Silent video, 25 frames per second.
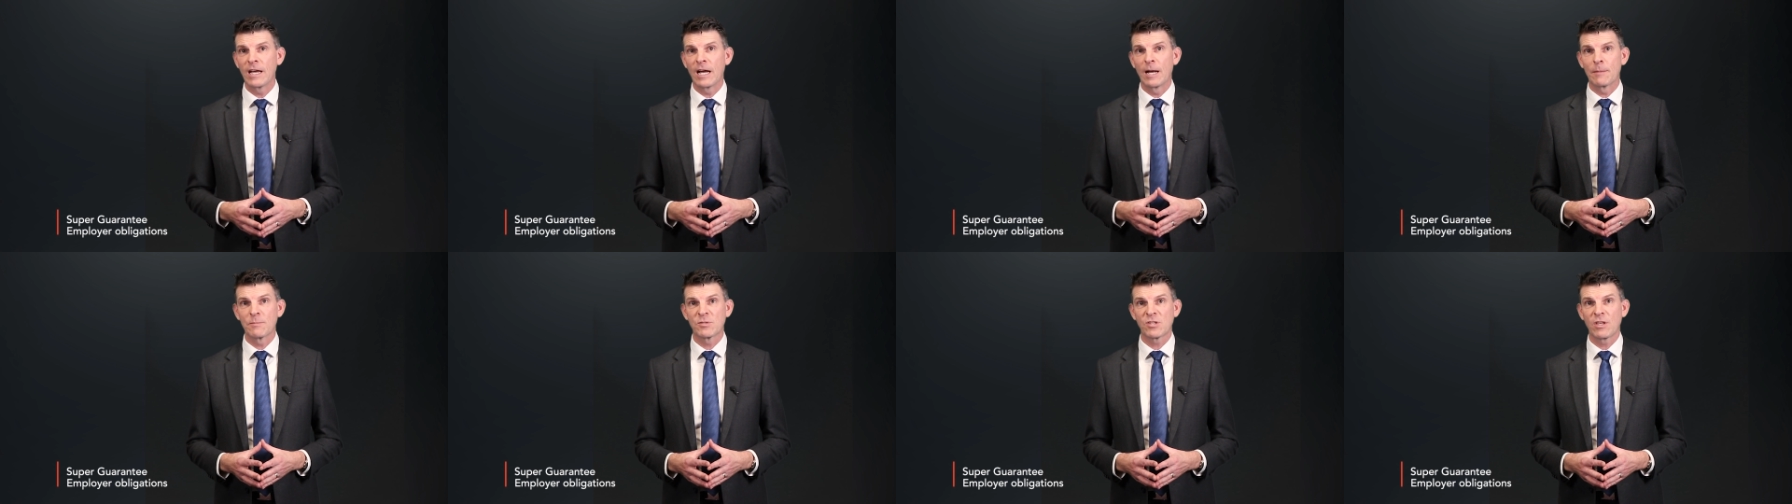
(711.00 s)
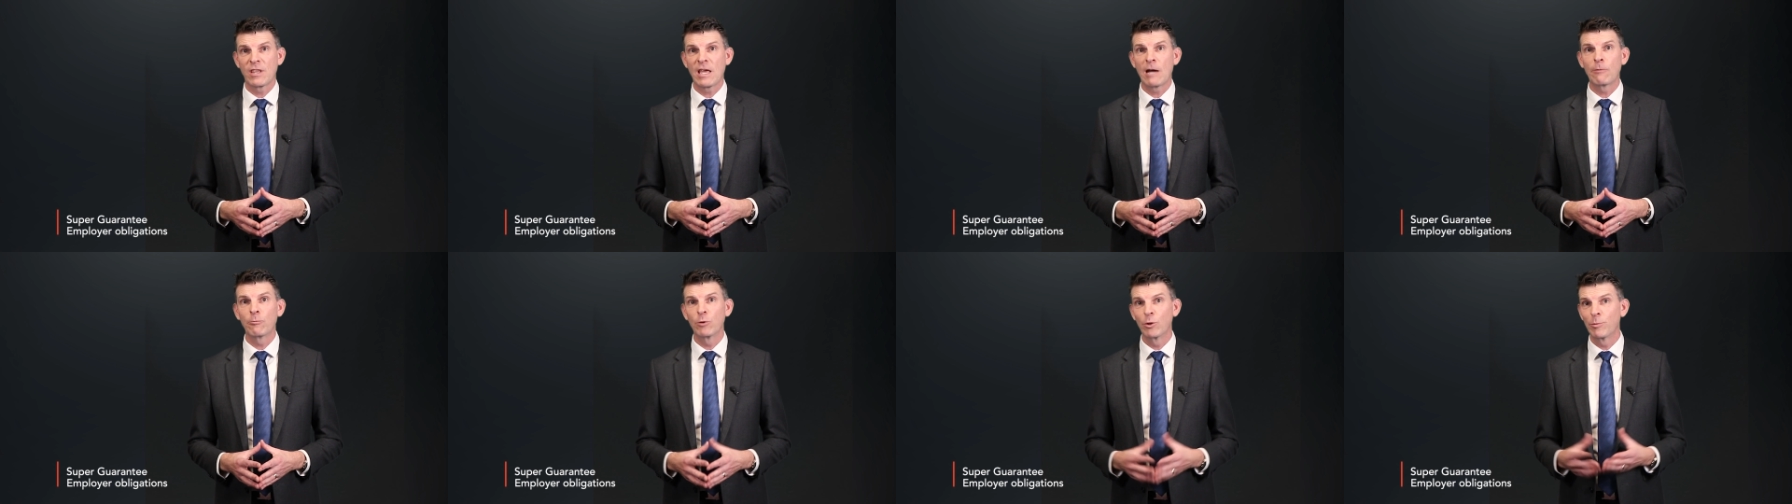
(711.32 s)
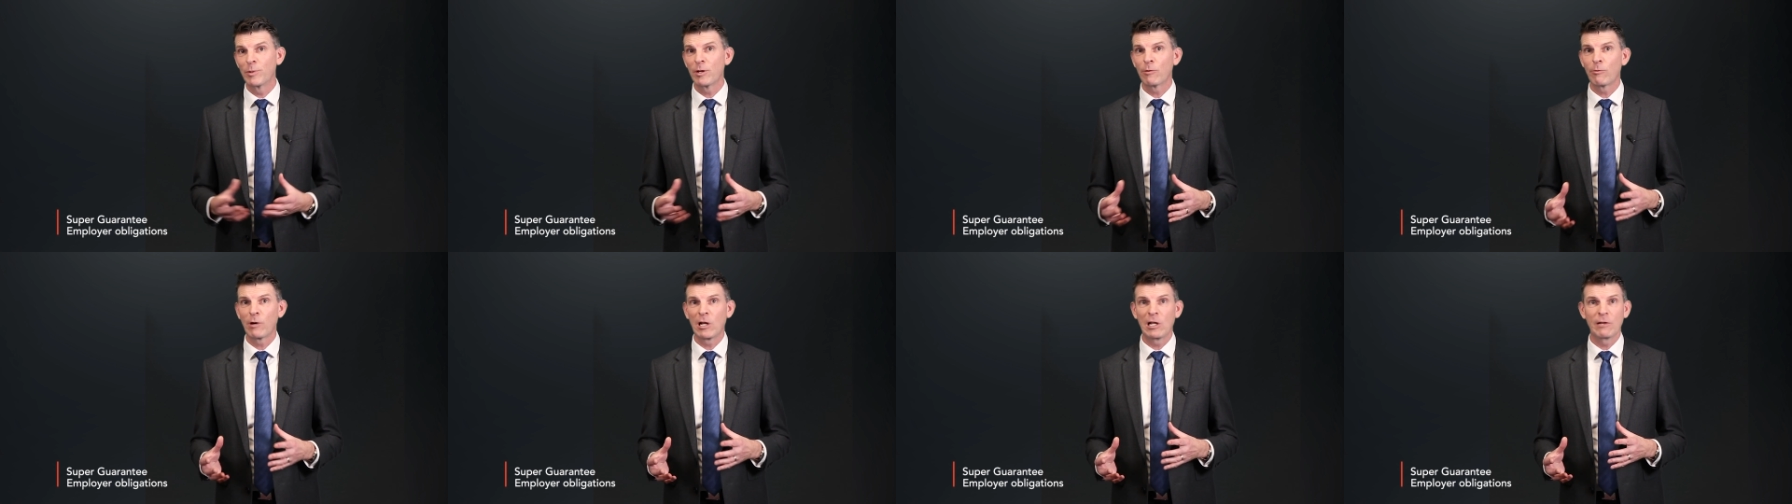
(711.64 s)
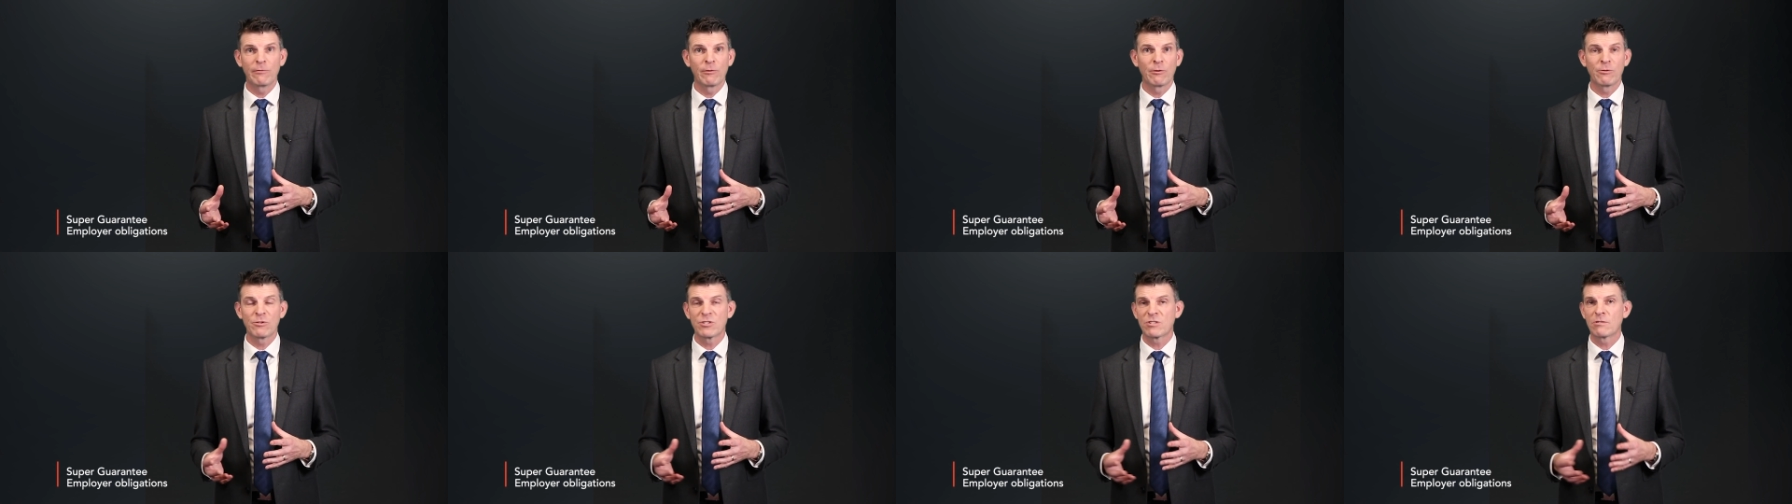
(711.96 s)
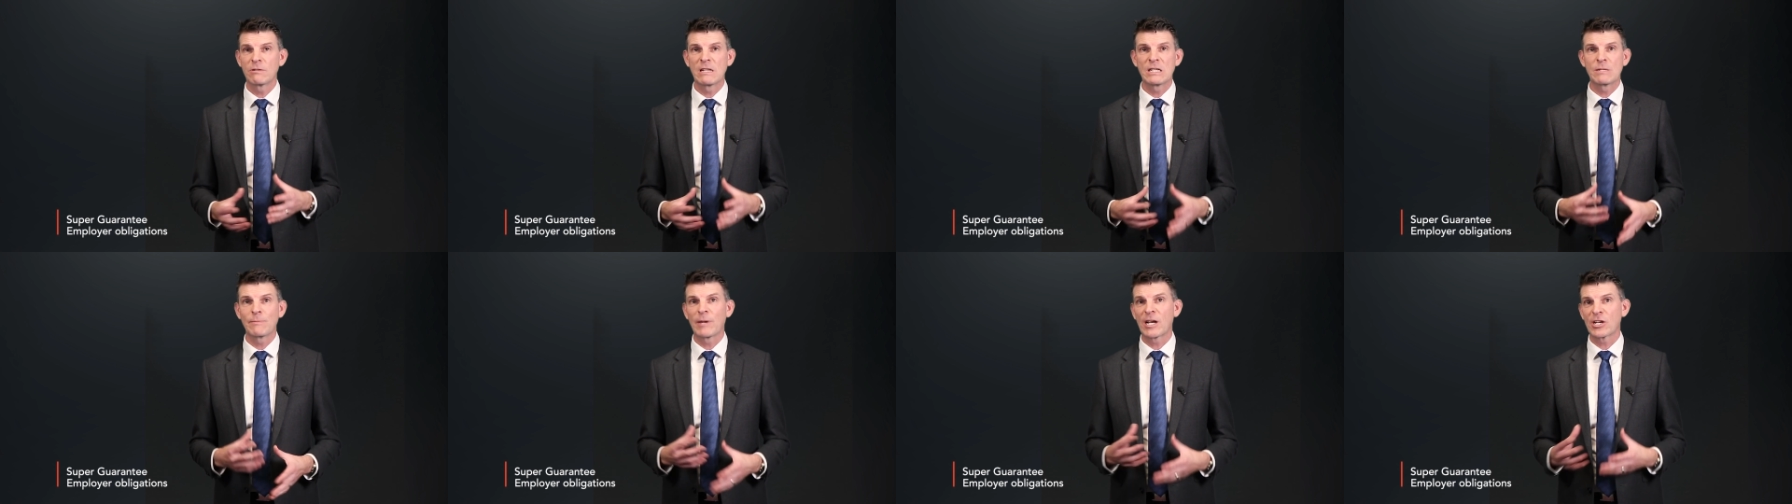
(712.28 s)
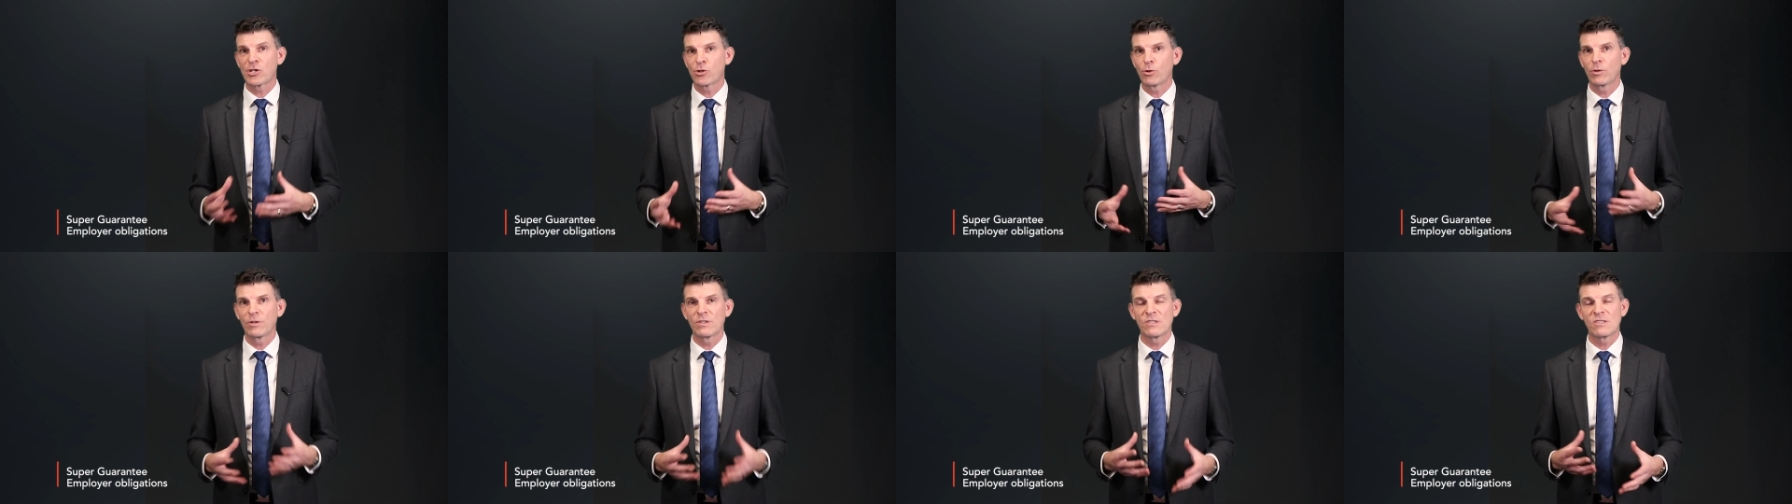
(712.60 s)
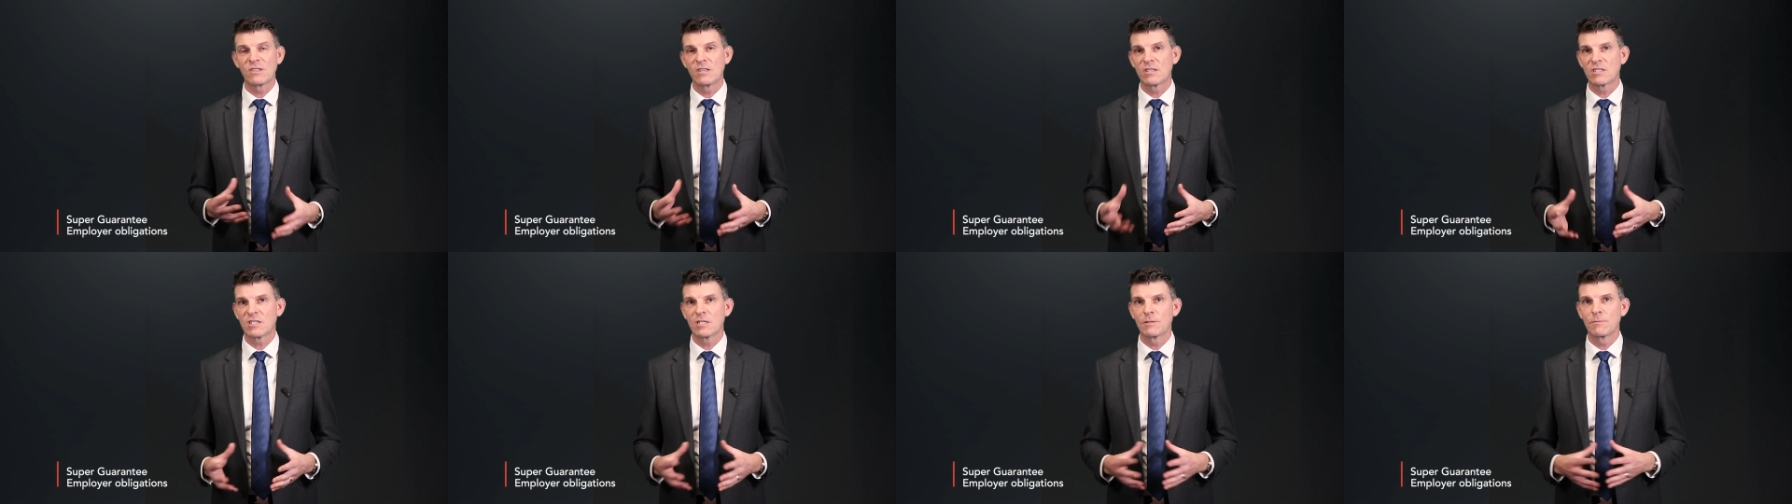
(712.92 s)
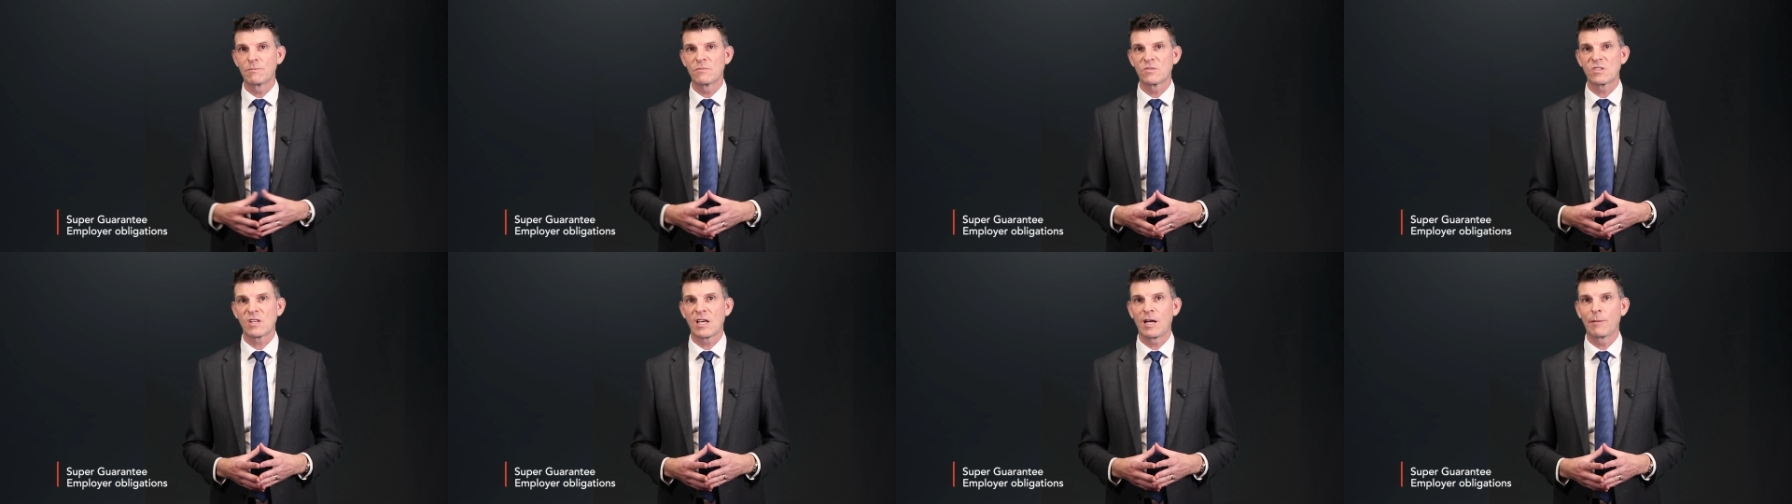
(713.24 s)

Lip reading: So that will be relevant. Just need to make sure that systems